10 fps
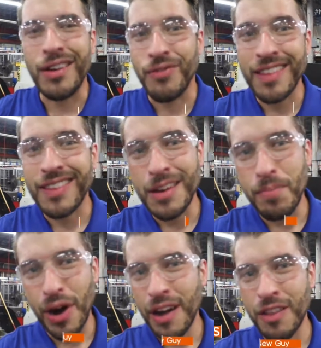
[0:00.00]

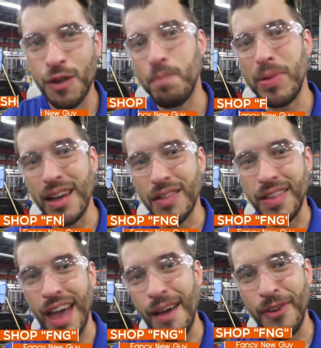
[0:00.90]
invented bronze because
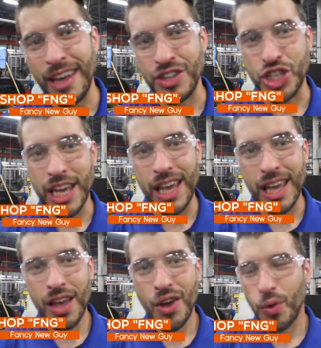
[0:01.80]
the FNG
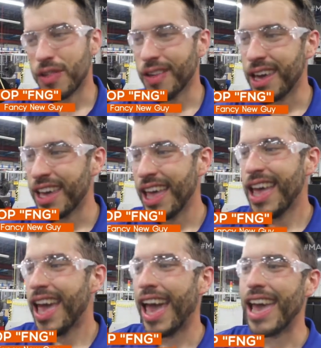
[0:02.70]
was like,
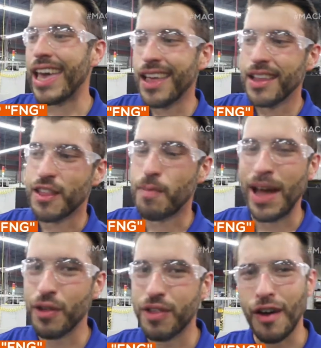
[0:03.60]
hey, this
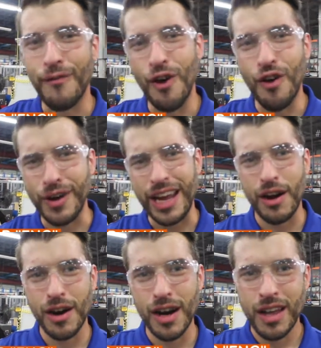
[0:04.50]
metal stuff over
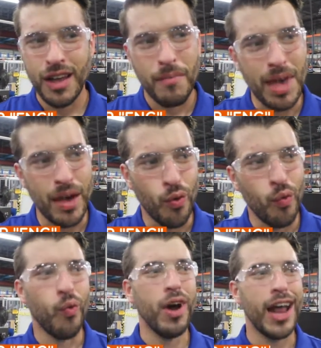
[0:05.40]
here,
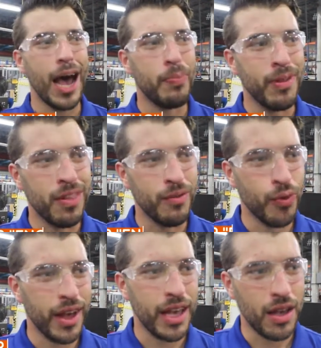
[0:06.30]
what happens
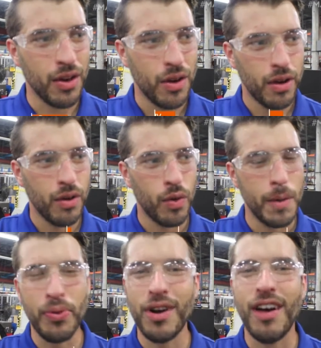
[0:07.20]
if like
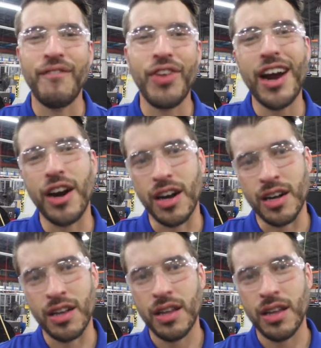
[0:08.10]
we put it on fire